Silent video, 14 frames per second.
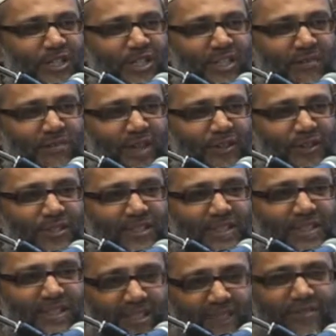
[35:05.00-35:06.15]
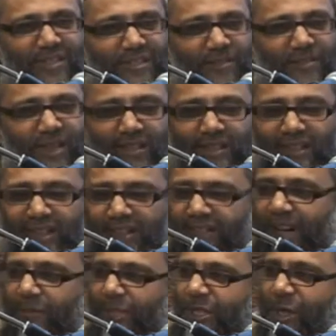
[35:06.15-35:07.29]
Christian brother or sister, give to your brother
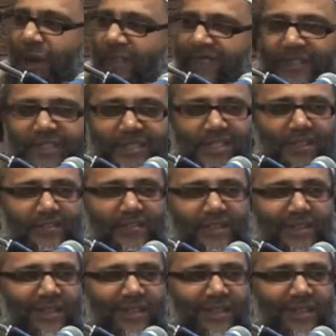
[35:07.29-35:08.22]
that which you have for yourself.